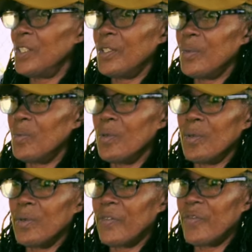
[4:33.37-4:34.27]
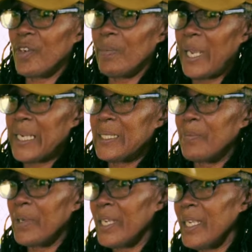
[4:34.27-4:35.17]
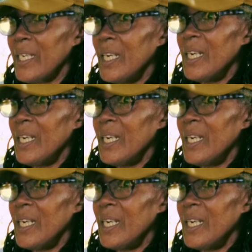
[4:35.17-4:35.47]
could walk from A to B,